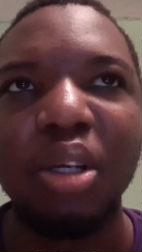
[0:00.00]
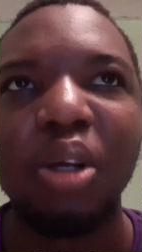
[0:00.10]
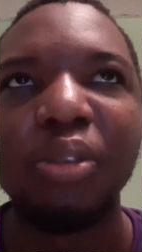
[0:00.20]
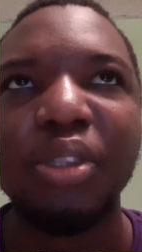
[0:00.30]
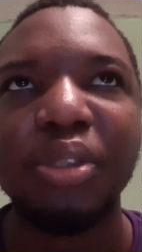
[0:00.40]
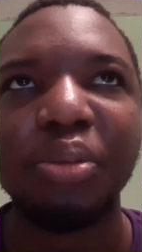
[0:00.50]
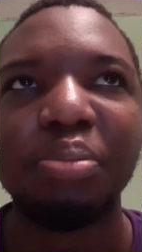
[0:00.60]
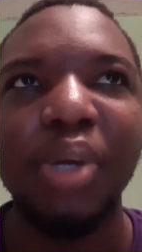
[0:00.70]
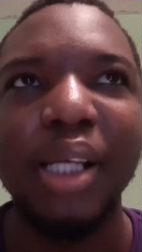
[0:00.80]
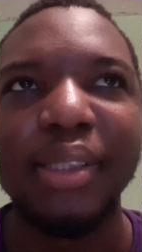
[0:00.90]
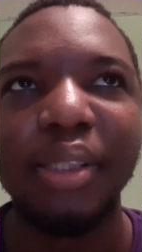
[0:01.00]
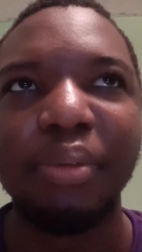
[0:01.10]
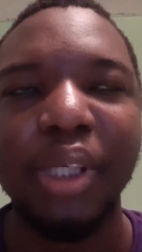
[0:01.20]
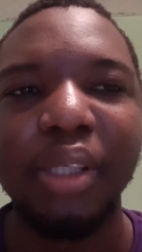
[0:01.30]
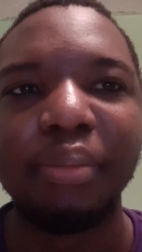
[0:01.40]
also passed
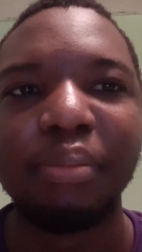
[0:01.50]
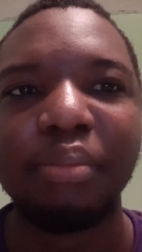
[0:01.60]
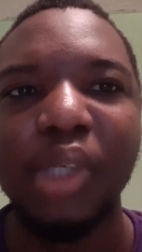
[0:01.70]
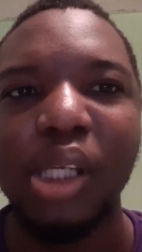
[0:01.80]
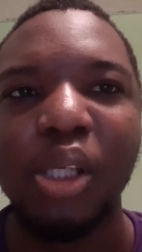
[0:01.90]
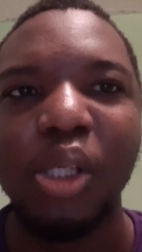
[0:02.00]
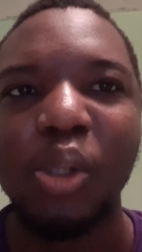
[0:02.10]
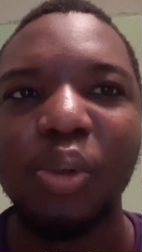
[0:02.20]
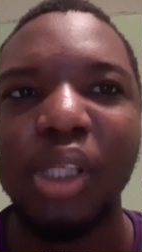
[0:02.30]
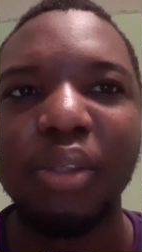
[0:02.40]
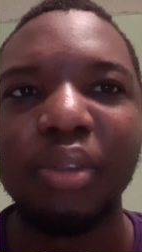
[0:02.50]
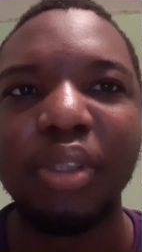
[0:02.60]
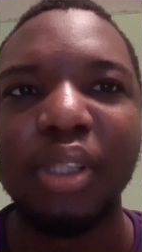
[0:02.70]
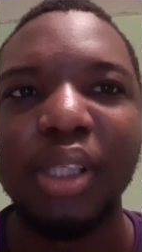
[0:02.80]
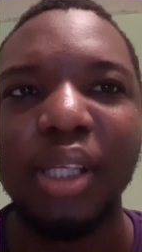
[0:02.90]
away, knowing
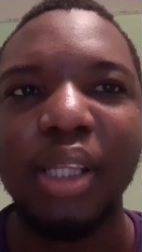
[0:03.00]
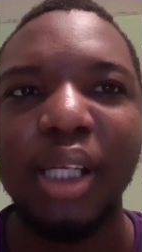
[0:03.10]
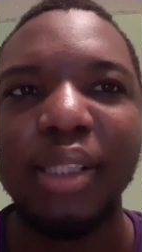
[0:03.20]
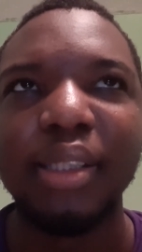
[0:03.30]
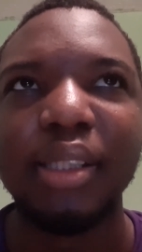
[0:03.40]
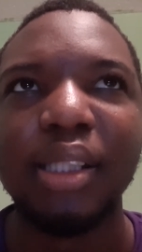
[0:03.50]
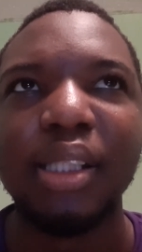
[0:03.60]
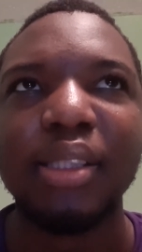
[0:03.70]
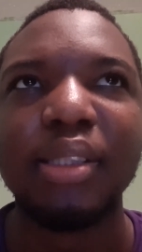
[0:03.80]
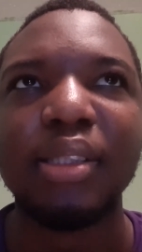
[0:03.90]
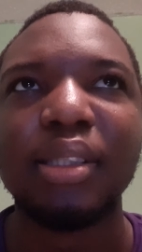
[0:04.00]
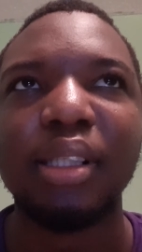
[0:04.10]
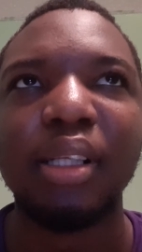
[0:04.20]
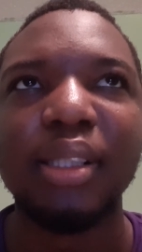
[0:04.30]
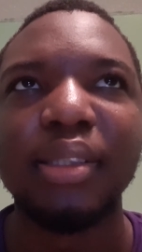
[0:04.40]
that
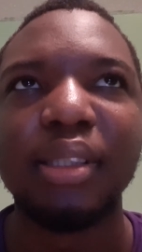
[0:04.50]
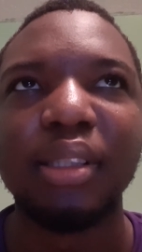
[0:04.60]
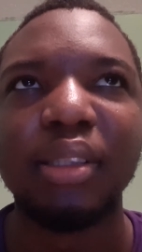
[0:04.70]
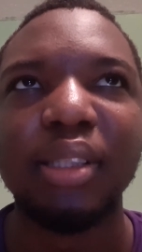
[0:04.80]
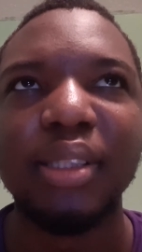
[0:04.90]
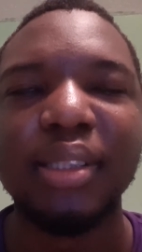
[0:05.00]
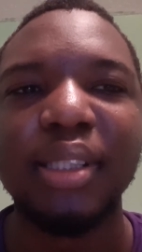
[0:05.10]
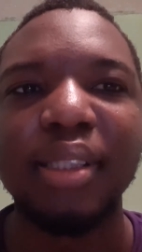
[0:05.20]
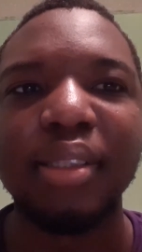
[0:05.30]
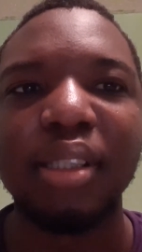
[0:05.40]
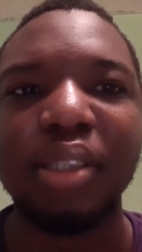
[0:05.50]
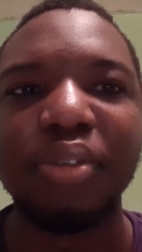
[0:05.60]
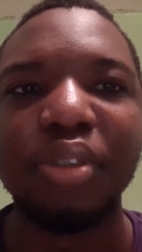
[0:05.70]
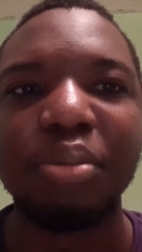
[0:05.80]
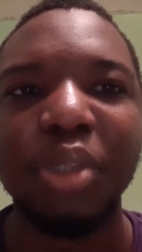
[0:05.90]
Scholastica, the successor of
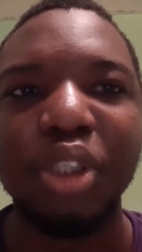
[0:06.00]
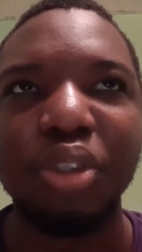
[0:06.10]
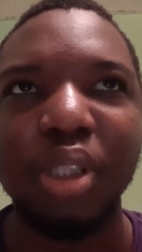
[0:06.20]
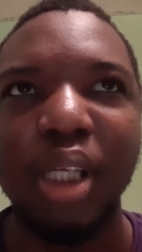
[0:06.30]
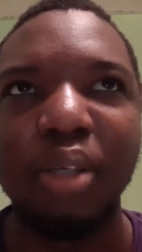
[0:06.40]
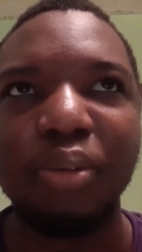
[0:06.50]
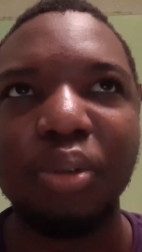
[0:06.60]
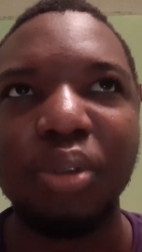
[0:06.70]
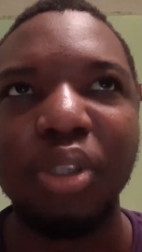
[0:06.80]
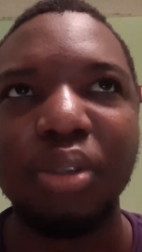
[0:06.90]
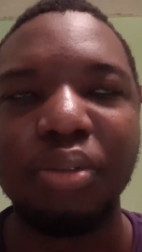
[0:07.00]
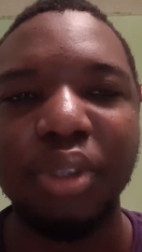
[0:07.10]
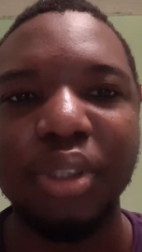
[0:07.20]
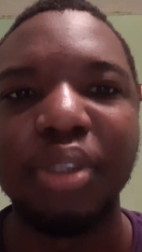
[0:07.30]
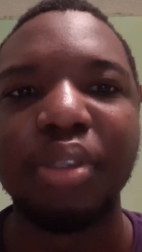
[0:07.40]
Su now ruled the
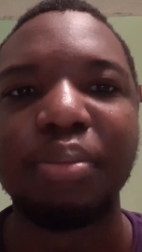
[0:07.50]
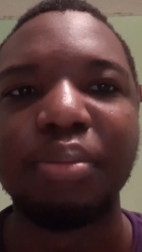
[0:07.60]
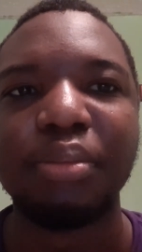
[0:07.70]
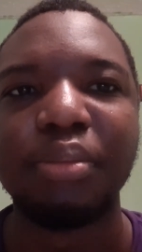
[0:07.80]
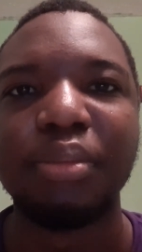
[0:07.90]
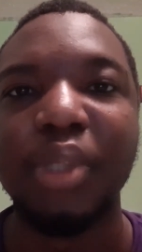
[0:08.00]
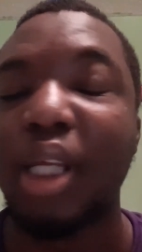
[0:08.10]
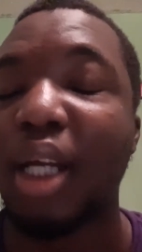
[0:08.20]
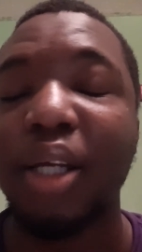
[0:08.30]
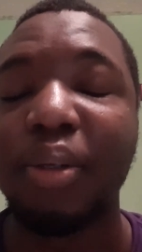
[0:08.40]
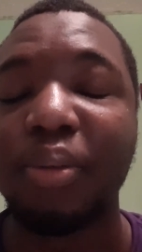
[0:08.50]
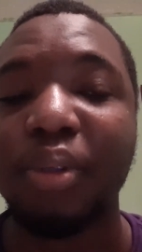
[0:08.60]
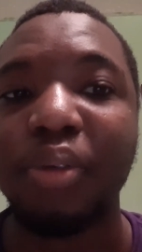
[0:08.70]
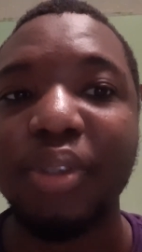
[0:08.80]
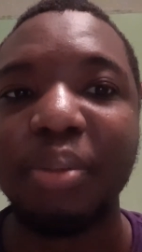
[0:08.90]
universe. Now
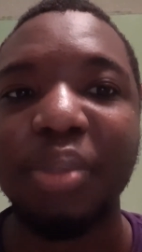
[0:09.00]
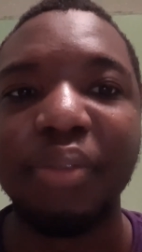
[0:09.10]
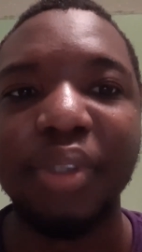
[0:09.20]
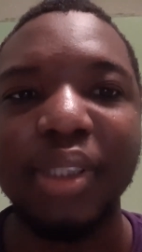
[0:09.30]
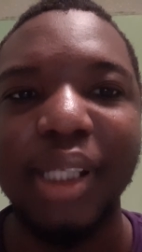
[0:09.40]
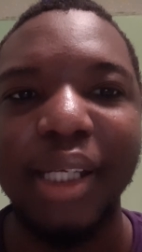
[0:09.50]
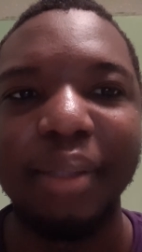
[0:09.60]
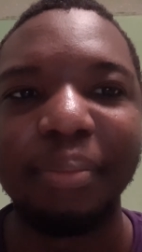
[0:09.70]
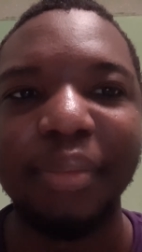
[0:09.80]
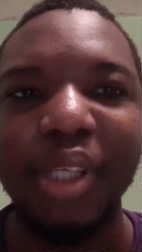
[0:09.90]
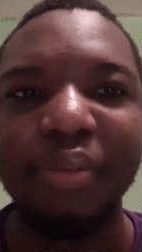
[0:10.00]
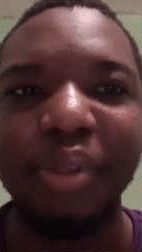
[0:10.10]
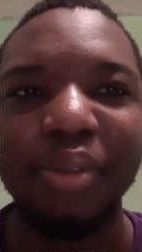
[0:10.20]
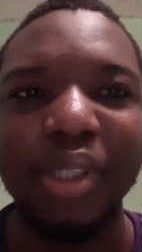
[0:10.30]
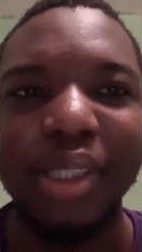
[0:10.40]
was the perfect time for
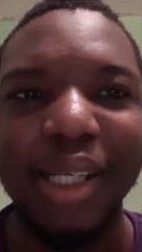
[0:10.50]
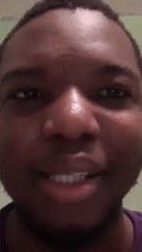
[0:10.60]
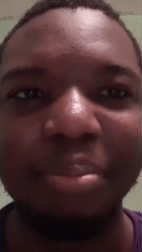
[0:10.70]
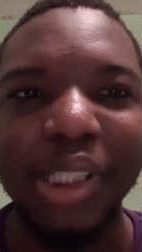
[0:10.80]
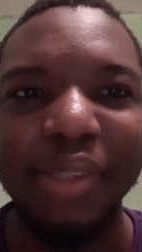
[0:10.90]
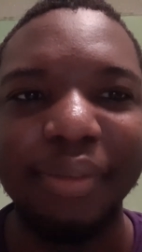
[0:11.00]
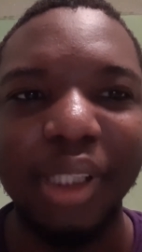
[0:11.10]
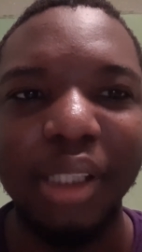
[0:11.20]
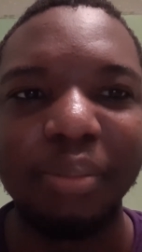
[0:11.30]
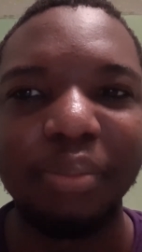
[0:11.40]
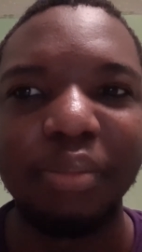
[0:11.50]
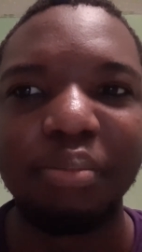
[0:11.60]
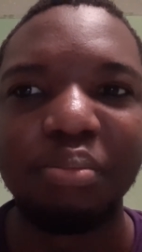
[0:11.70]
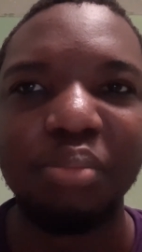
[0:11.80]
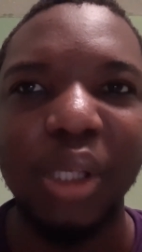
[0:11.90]
him to die peacefully,
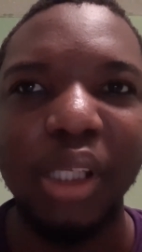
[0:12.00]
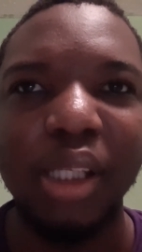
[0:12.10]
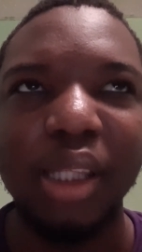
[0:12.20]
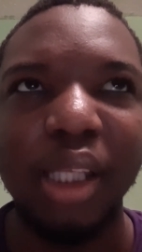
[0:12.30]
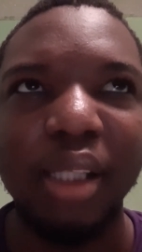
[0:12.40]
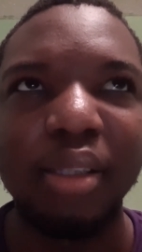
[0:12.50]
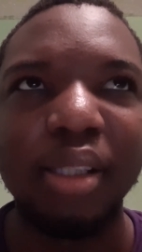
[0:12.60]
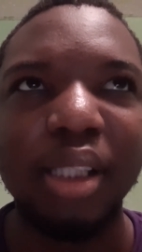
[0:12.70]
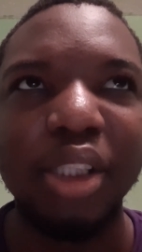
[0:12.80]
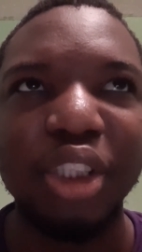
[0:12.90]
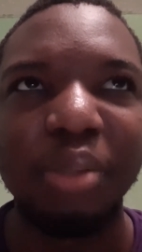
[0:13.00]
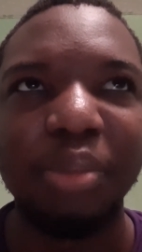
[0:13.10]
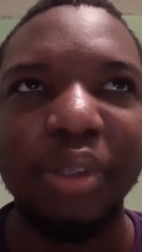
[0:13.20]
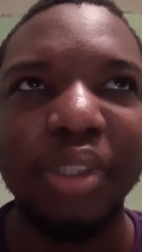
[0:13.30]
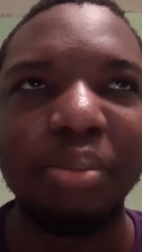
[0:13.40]
and he lent the leadership
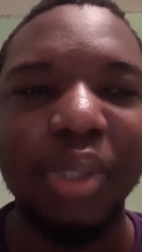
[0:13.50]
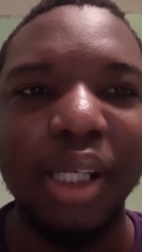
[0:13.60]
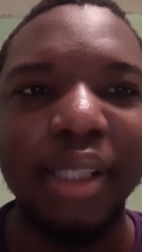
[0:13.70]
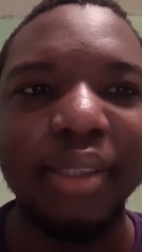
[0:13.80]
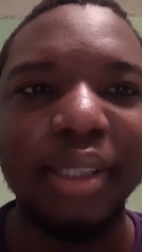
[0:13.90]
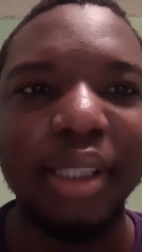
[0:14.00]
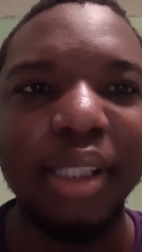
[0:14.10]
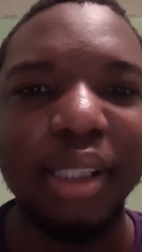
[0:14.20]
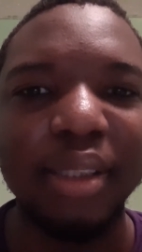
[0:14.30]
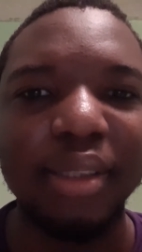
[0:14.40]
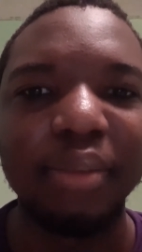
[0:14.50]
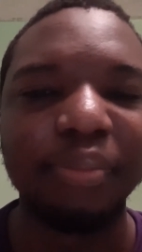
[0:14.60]
of the suppliers to Helix,